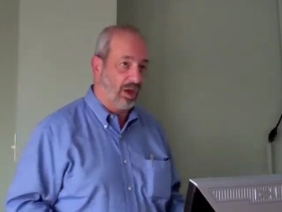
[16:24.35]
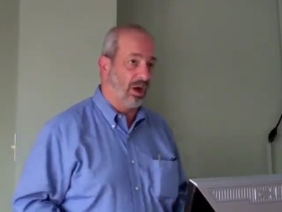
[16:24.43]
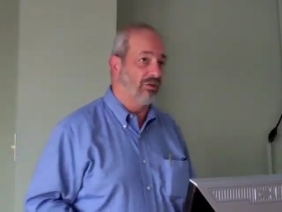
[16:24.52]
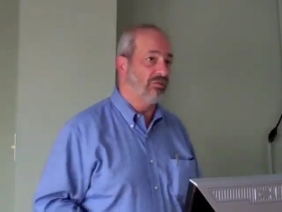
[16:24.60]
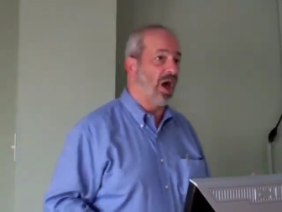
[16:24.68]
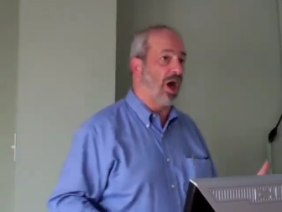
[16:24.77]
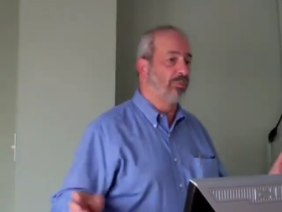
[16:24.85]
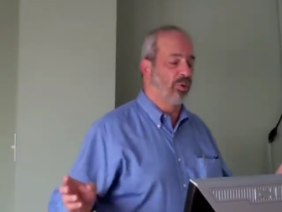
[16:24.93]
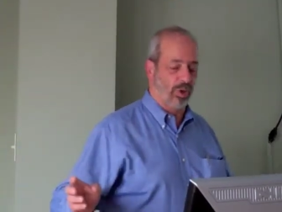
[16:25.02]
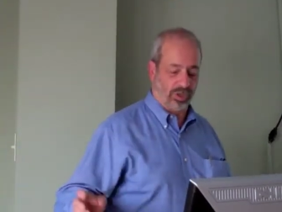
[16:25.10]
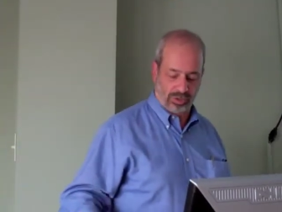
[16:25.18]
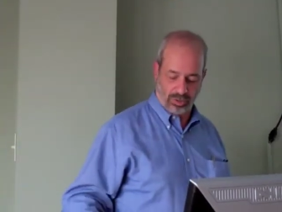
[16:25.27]
of
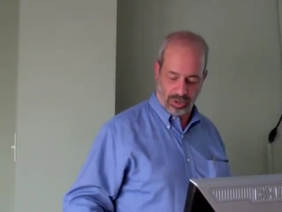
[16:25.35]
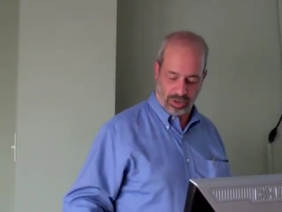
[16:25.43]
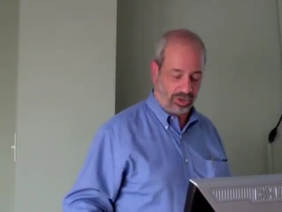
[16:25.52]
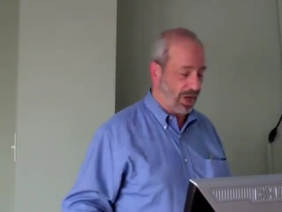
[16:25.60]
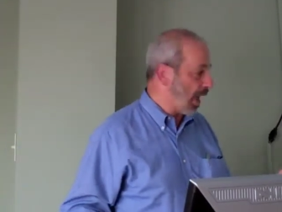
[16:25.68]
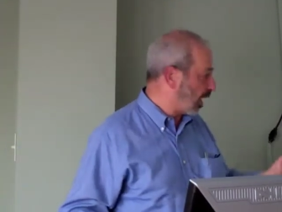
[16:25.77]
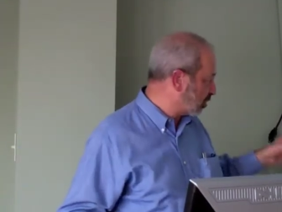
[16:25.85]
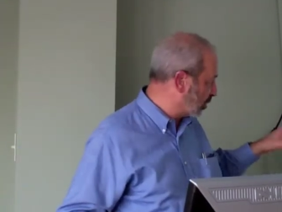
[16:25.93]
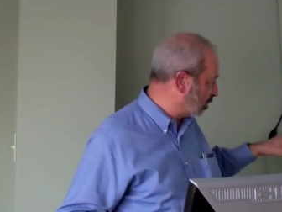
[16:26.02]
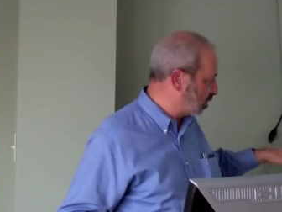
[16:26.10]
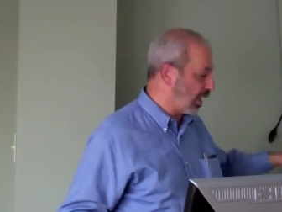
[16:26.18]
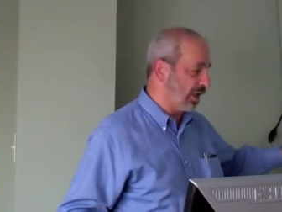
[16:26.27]
non-point source
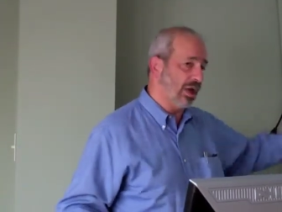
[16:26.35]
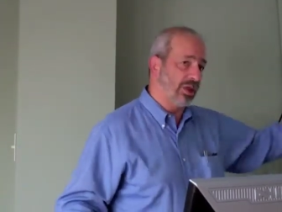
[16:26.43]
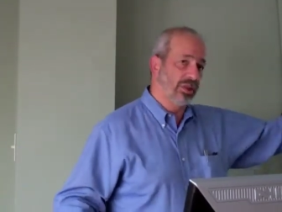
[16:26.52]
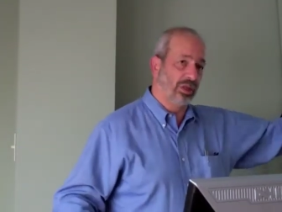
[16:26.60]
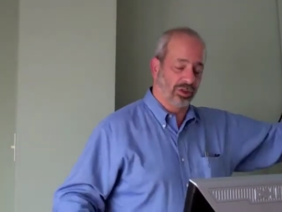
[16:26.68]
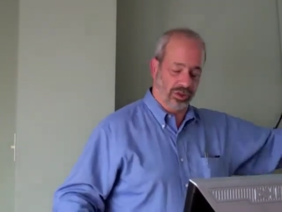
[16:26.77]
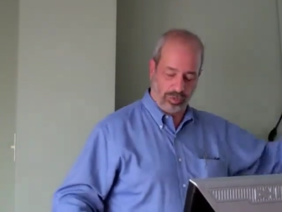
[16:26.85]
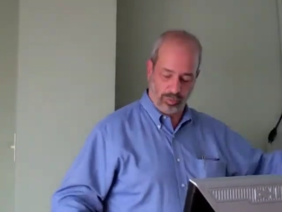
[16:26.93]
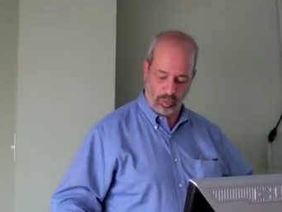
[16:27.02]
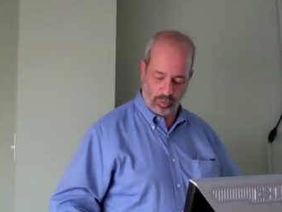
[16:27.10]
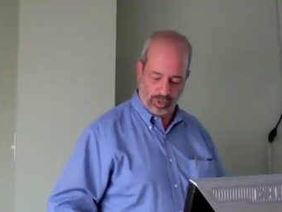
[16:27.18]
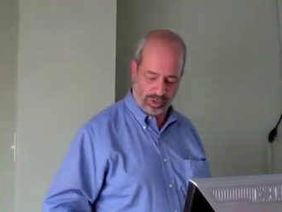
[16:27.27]
actions, and I think the
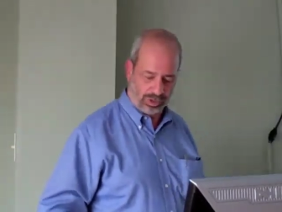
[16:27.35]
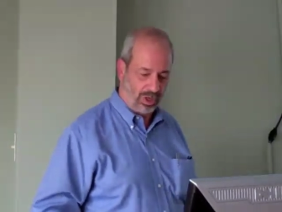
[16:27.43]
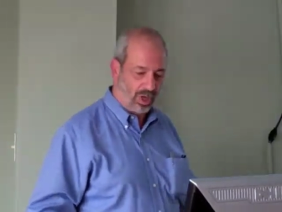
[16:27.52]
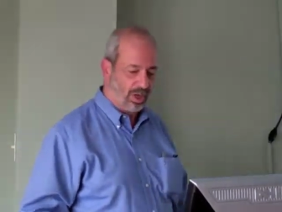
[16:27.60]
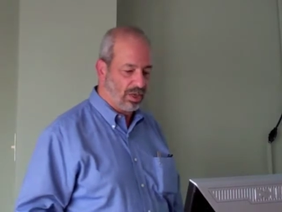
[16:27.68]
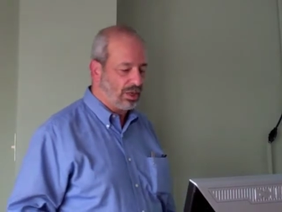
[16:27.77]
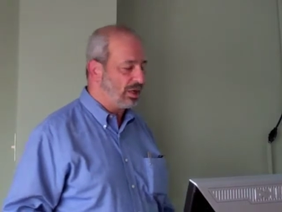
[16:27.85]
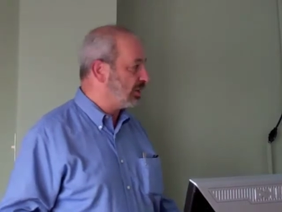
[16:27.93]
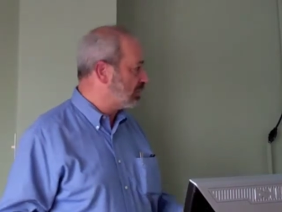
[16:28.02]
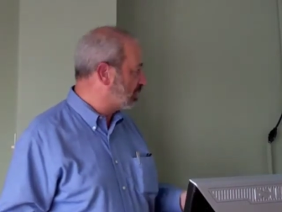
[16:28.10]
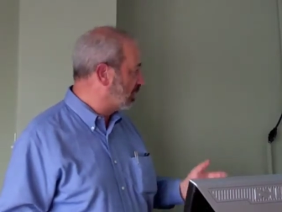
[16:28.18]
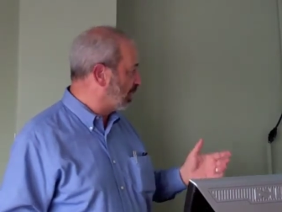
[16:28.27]
smoothness
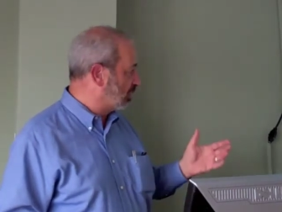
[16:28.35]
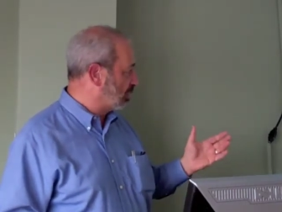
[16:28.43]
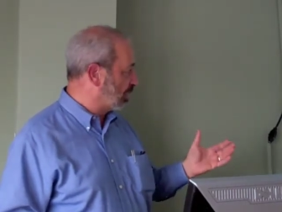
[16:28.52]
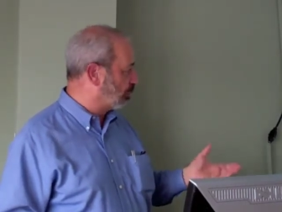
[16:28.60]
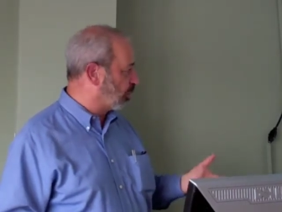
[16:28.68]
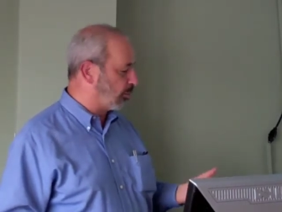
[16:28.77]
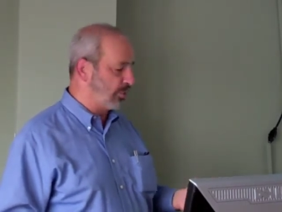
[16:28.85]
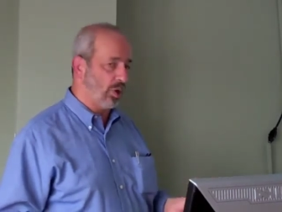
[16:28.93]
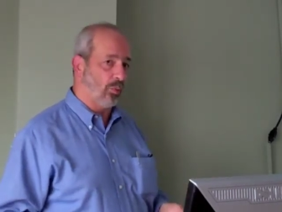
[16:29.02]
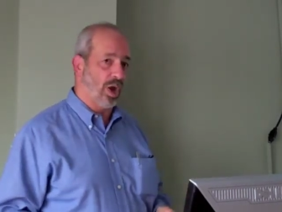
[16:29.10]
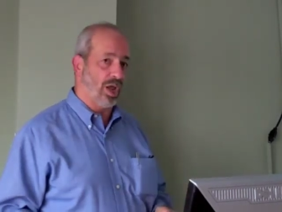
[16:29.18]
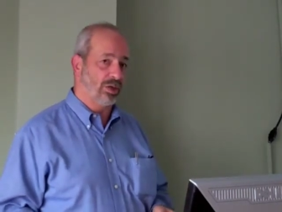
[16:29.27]
is, is an
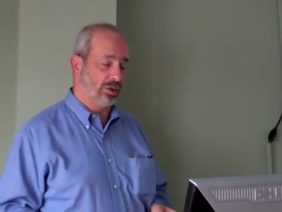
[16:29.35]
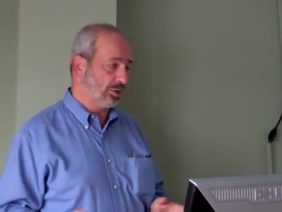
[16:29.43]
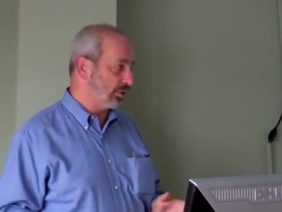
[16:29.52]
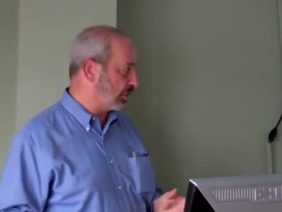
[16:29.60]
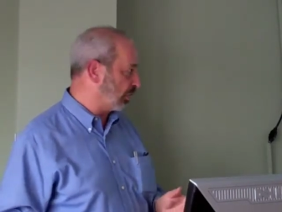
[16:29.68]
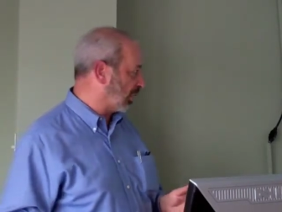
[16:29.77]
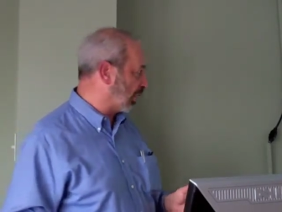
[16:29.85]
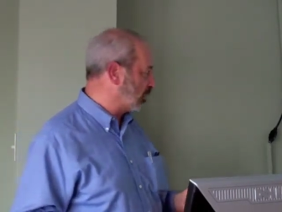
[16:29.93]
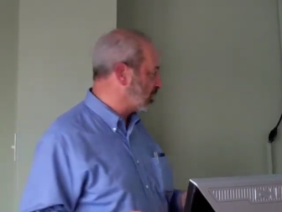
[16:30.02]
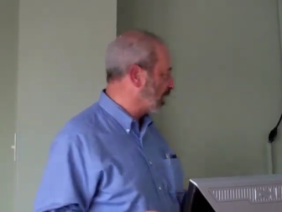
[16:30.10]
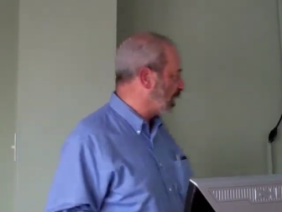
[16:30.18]
appropriate way to look at things.